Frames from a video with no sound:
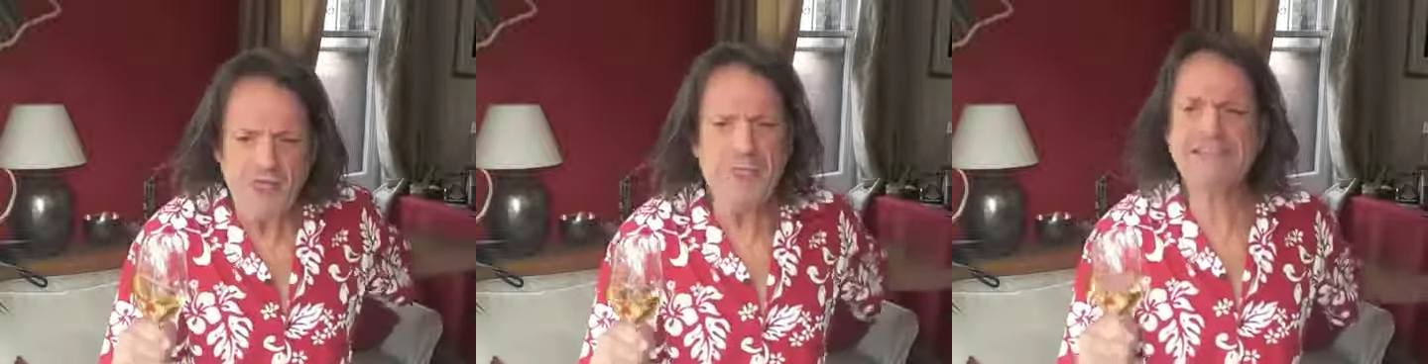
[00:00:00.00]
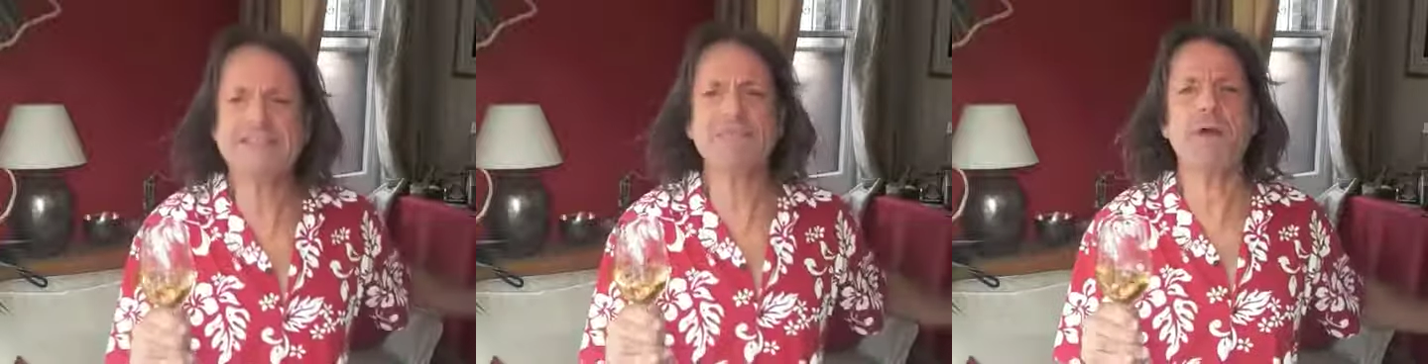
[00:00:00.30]

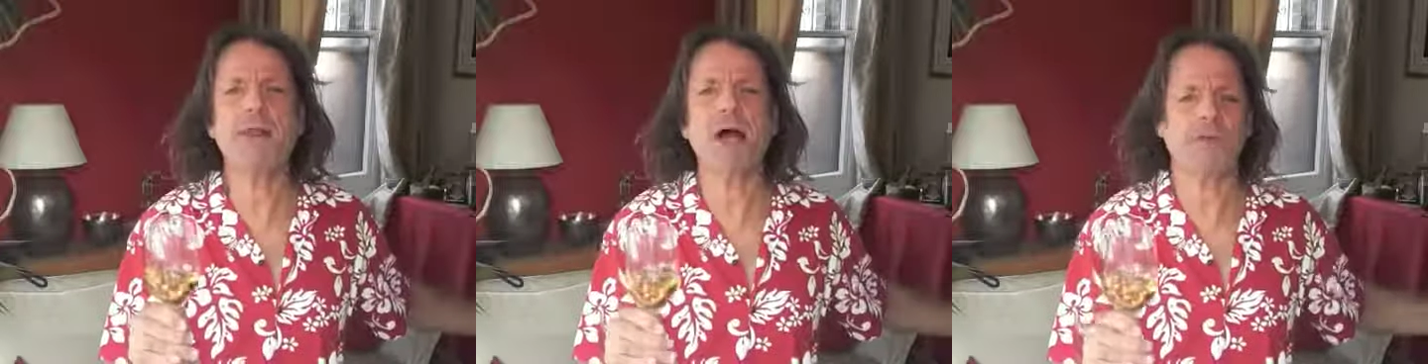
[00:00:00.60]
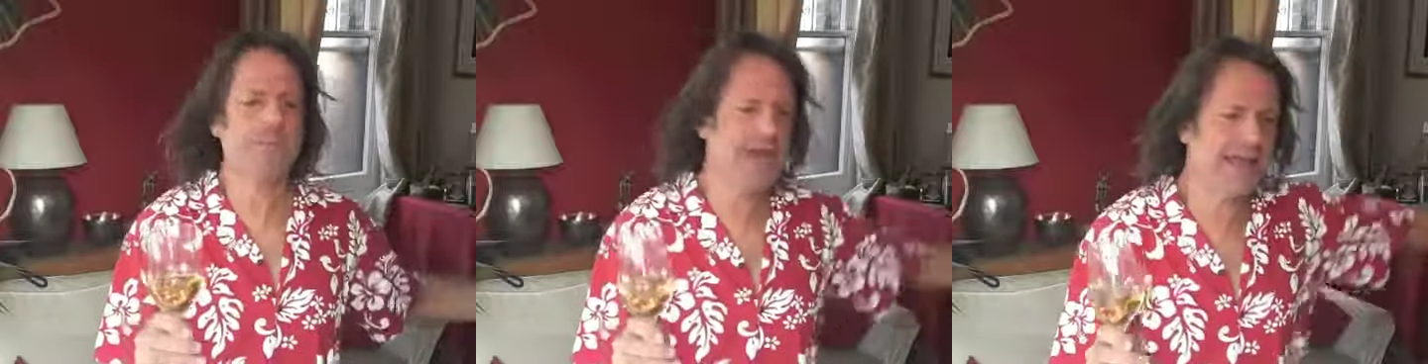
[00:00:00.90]
This is a bit
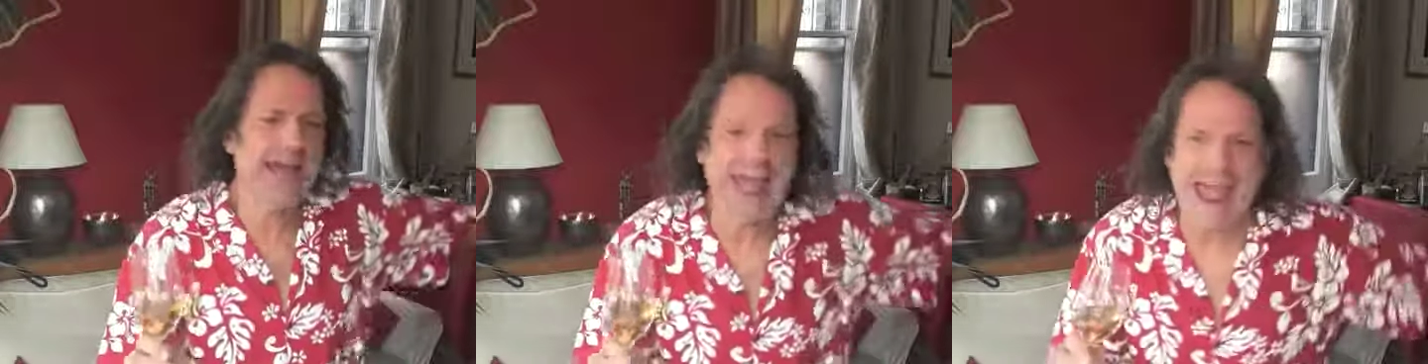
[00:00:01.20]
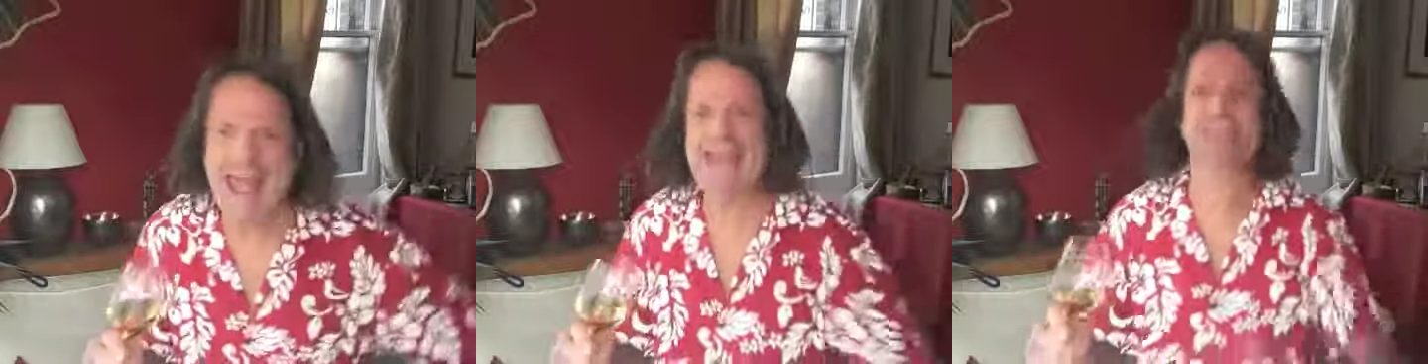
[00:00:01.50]
like being
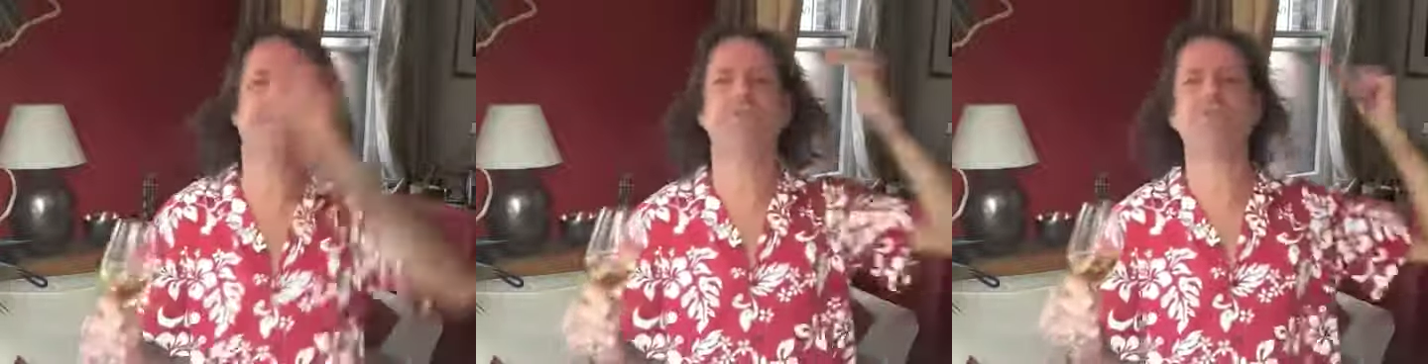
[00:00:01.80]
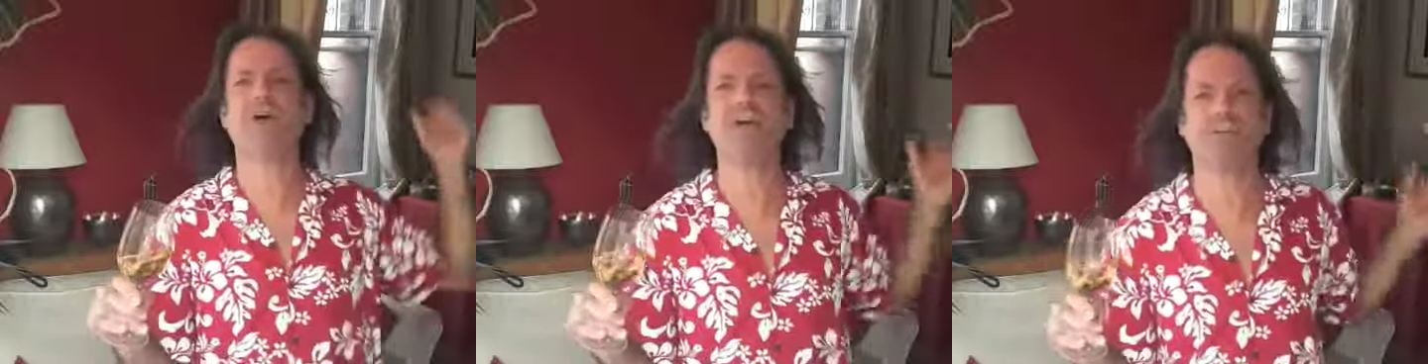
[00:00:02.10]
hit in the
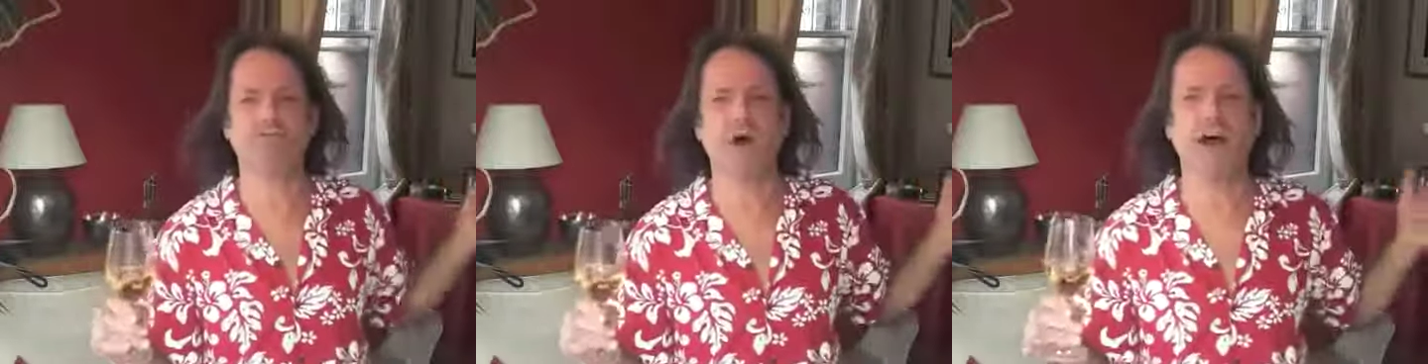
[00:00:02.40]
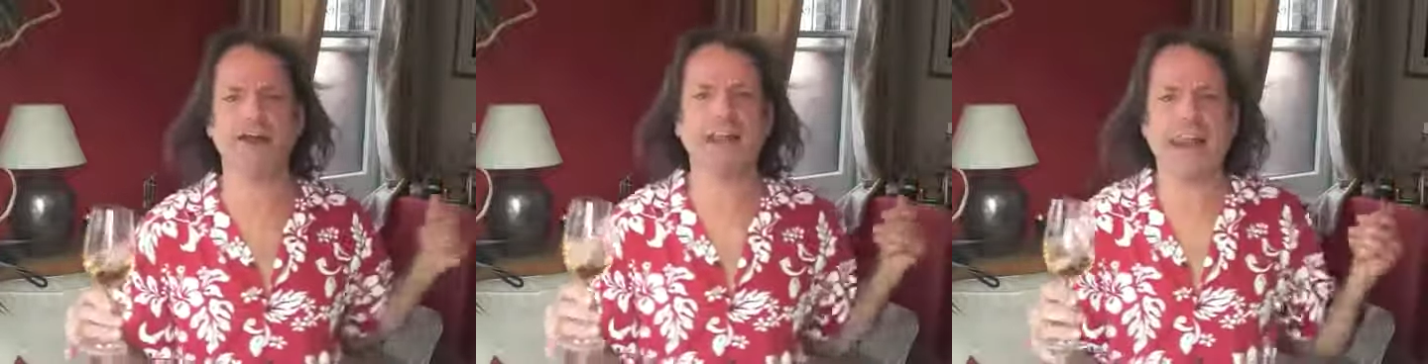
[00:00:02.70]
face
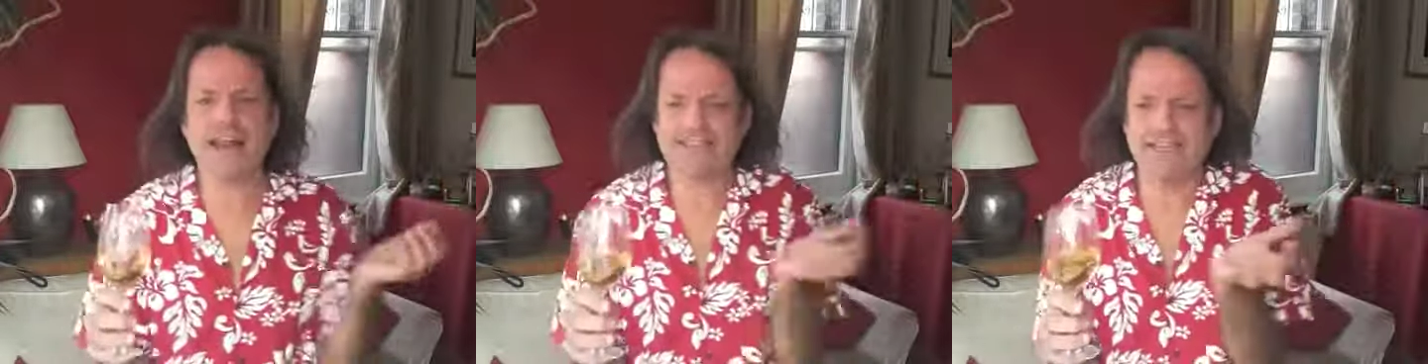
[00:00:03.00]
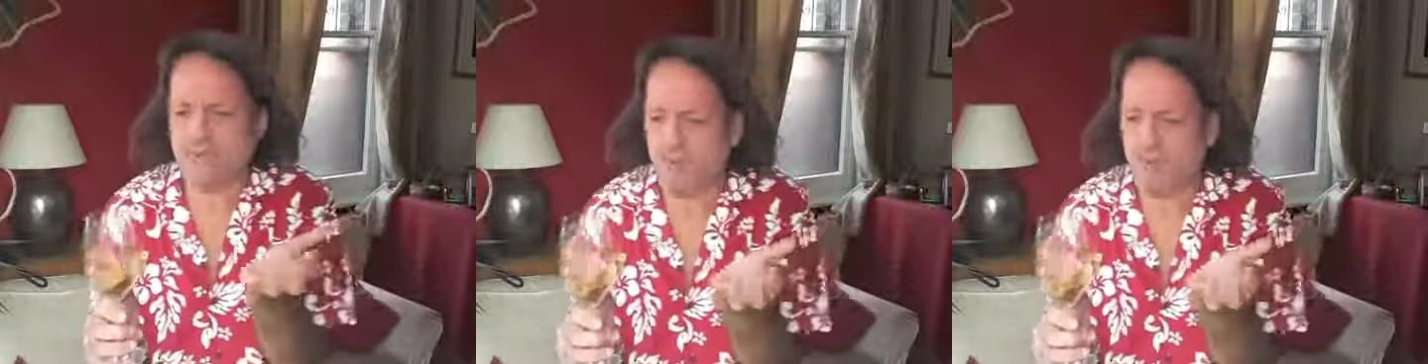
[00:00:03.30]
by an Atlantic